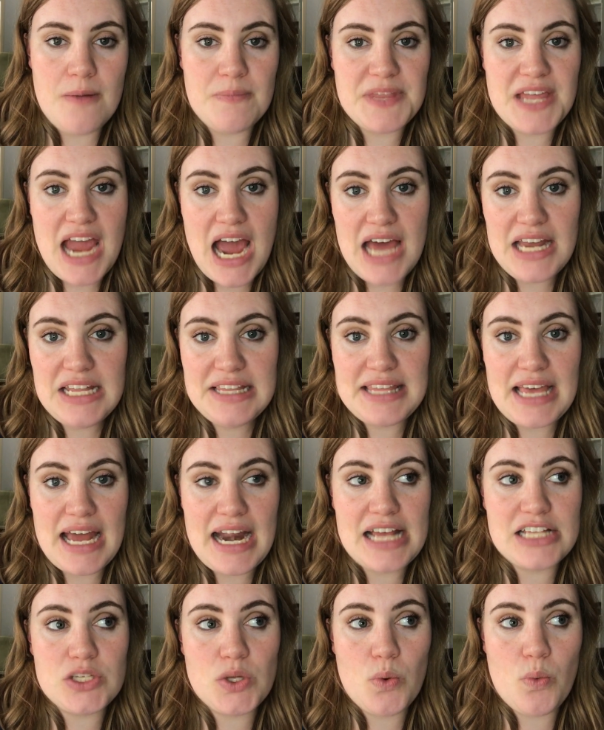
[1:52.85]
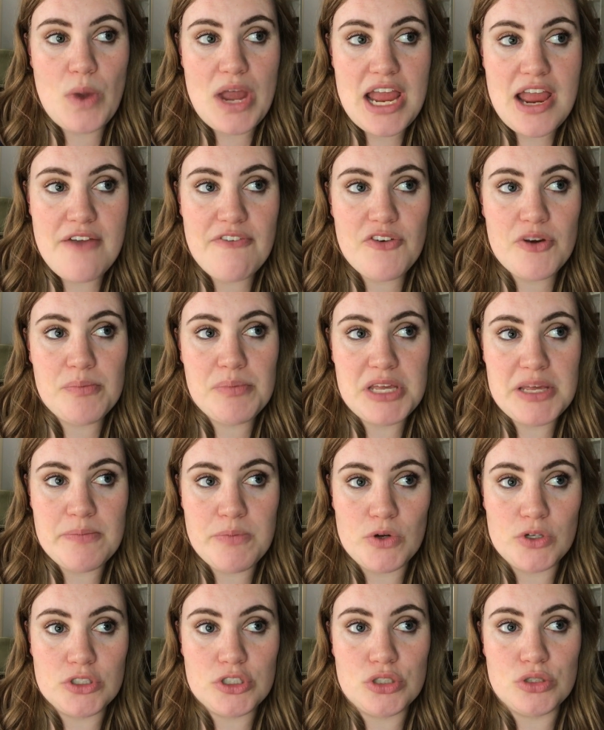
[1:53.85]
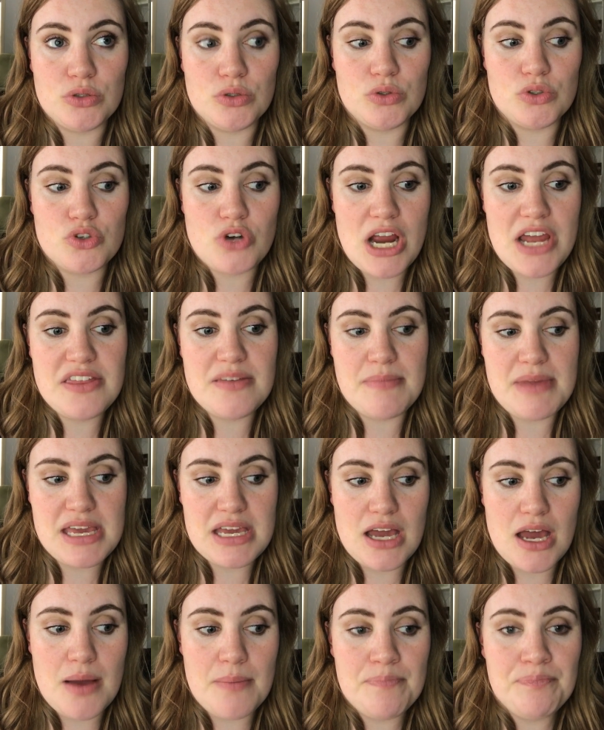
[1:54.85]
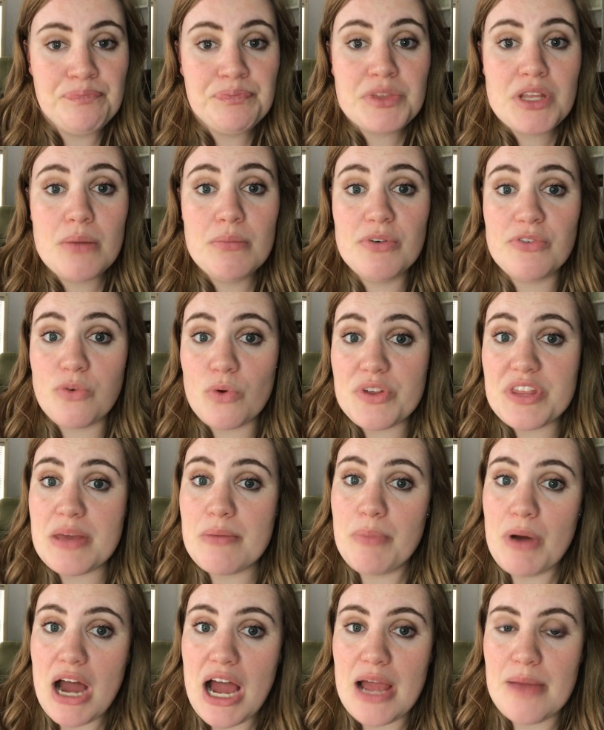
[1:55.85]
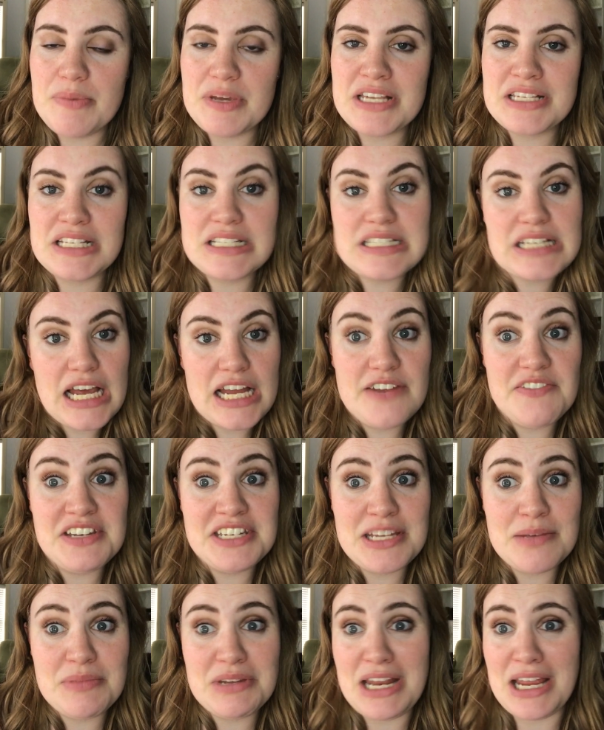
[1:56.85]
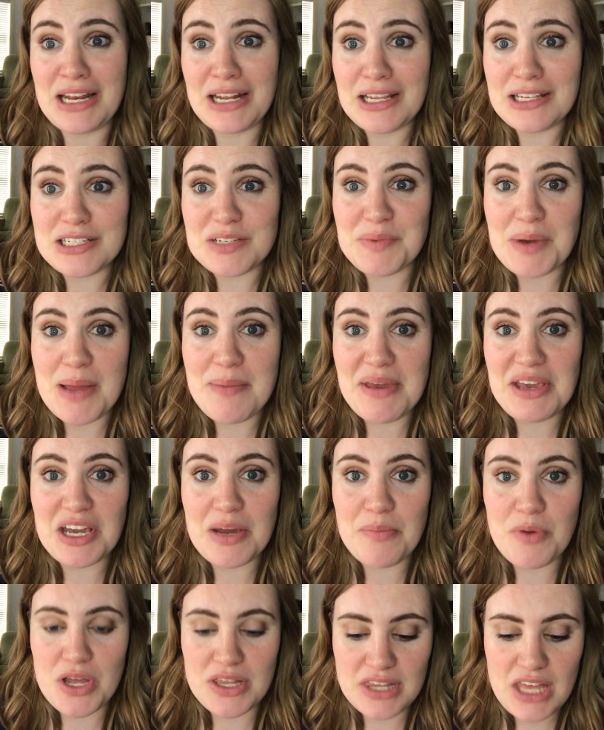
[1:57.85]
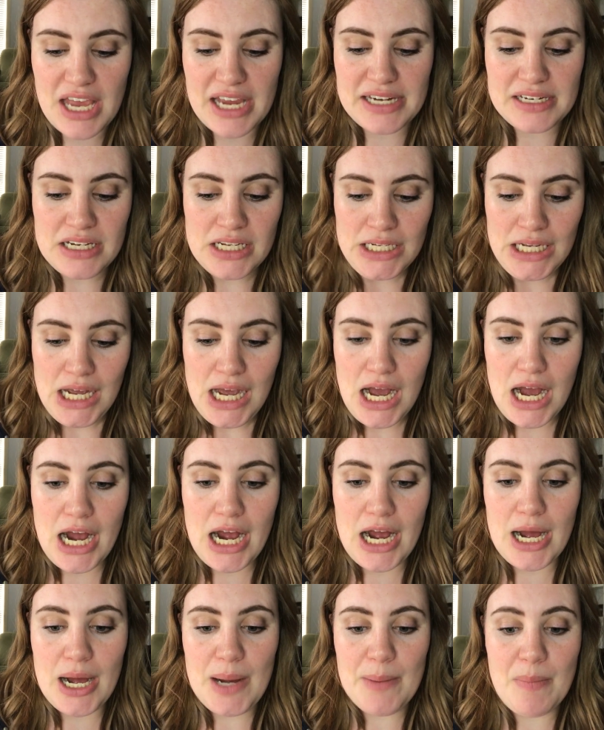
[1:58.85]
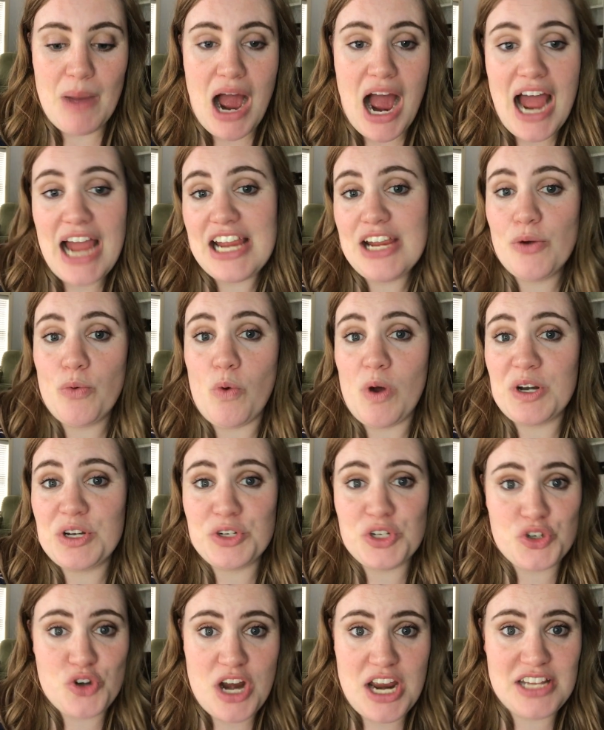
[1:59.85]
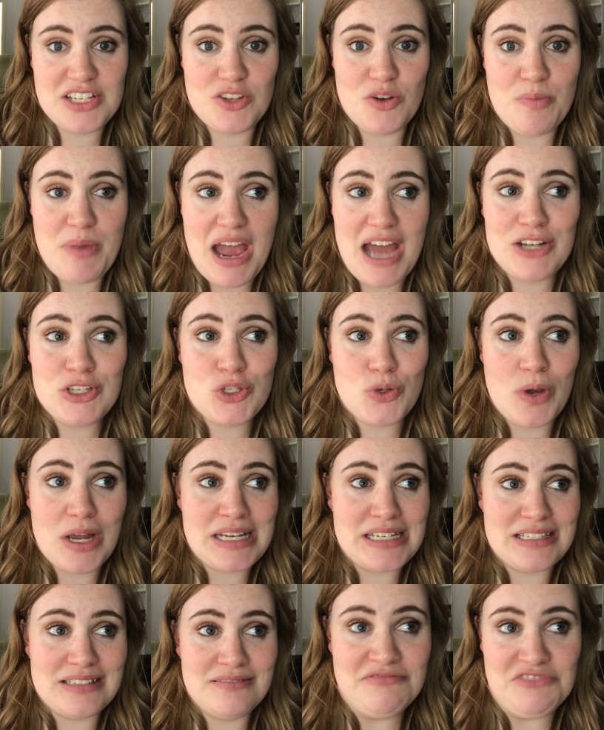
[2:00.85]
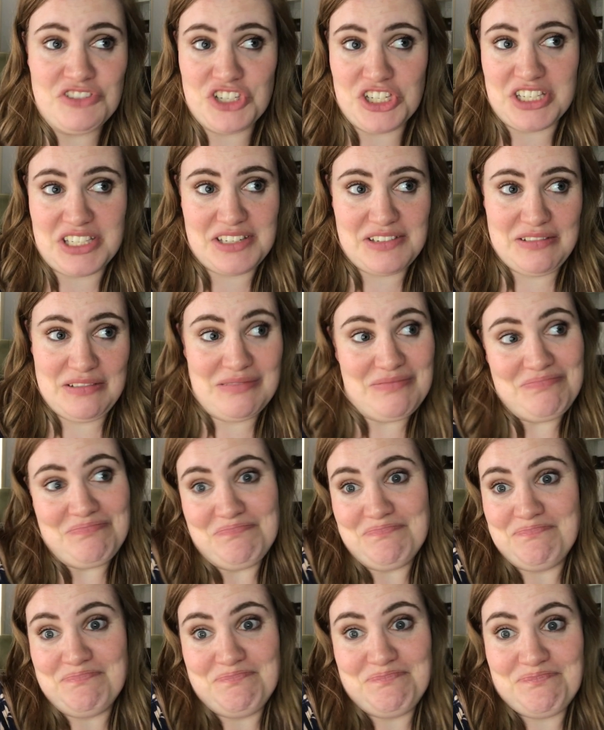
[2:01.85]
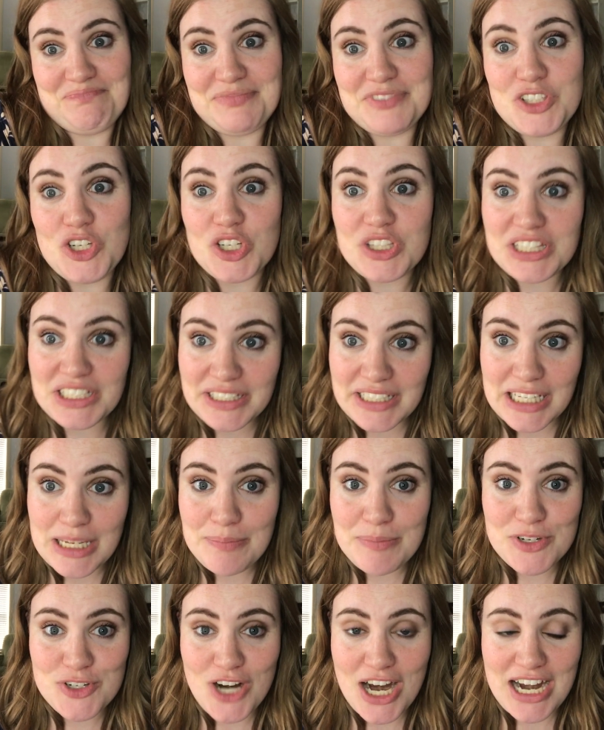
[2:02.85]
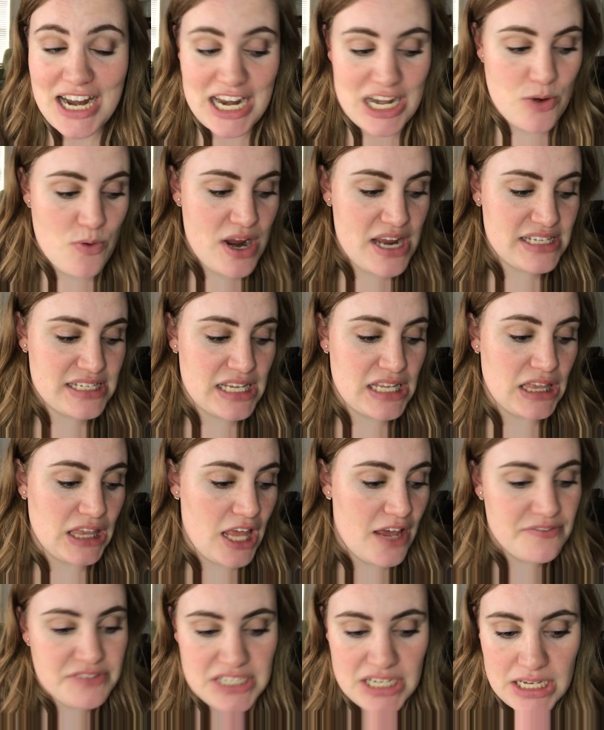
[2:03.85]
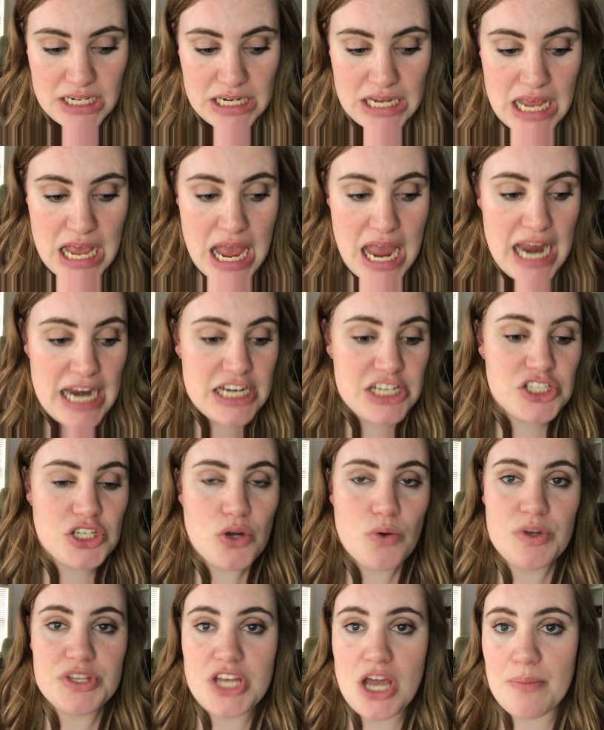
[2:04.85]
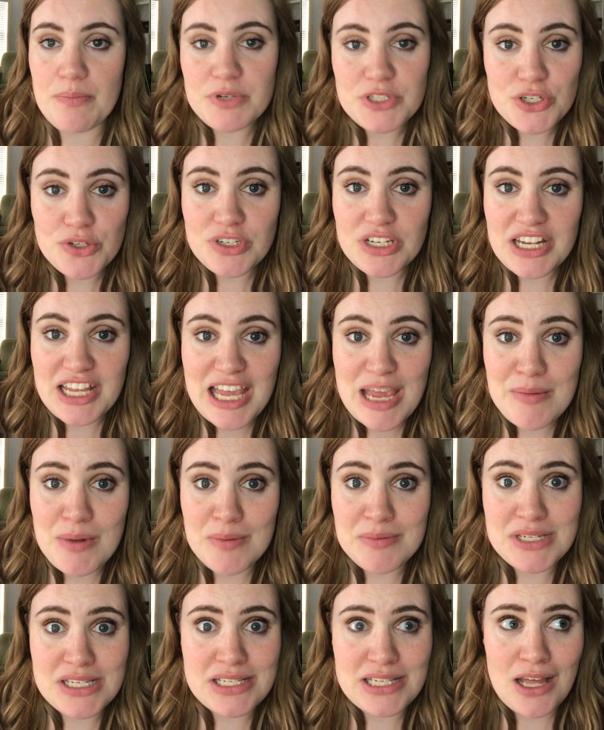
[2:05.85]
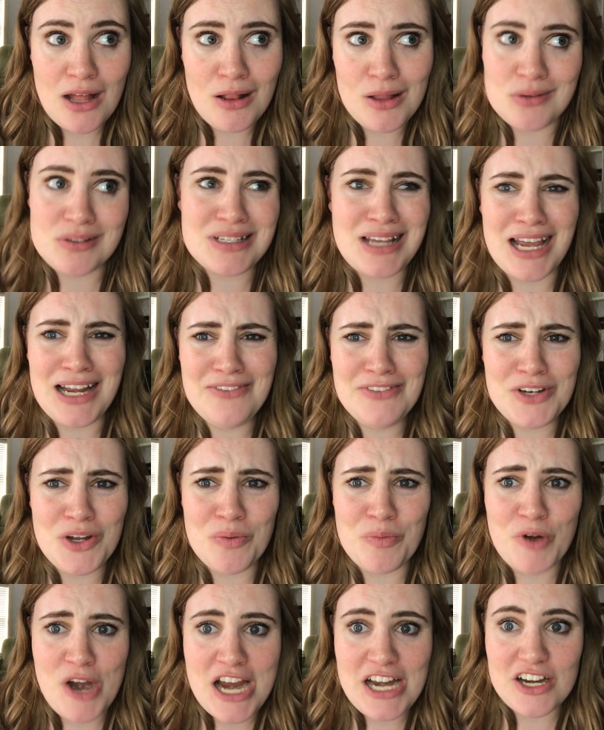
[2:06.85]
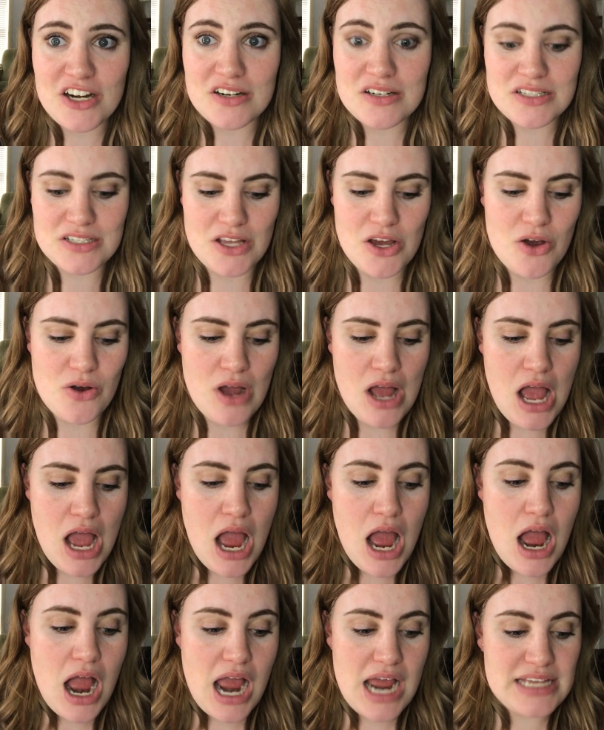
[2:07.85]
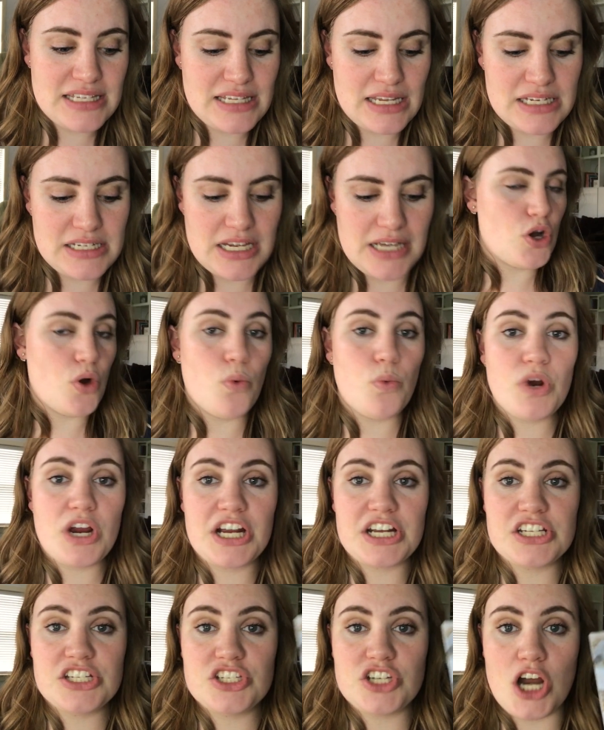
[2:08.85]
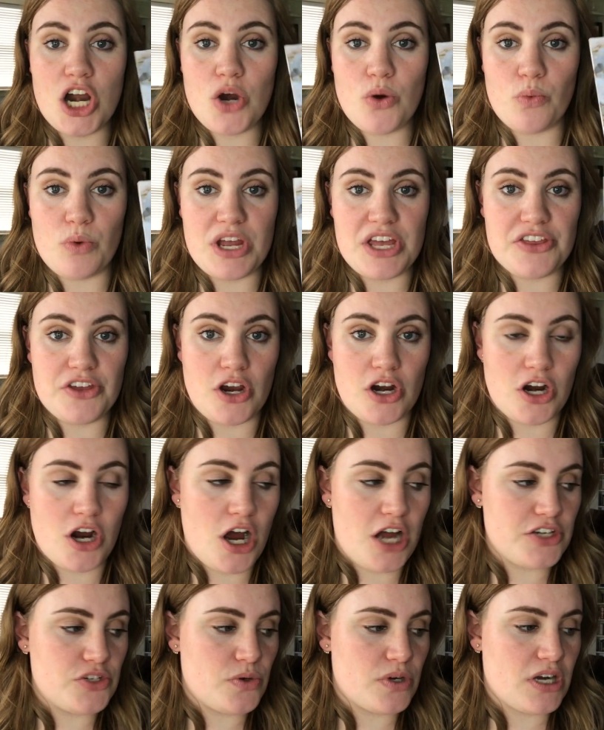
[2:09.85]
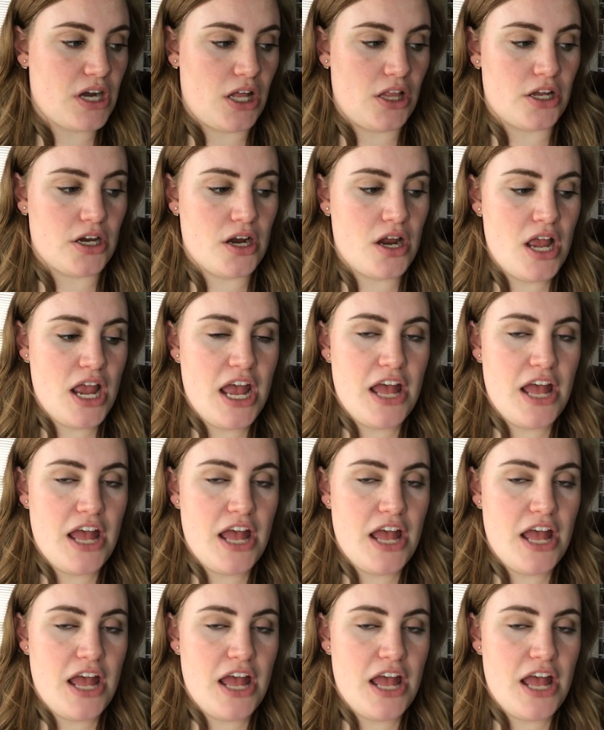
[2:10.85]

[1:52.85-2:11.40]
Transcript: They added that as a way for people to try the makeup before they buy, because it's kind of intimidating to buy makeup online. I wanted to try it so bad, so I just took the leap and tried it anyways and loved it. And so when the opportunity came up to sell, it was kind of a no-brainer, so I signed up. But we're gonna start with our contour color.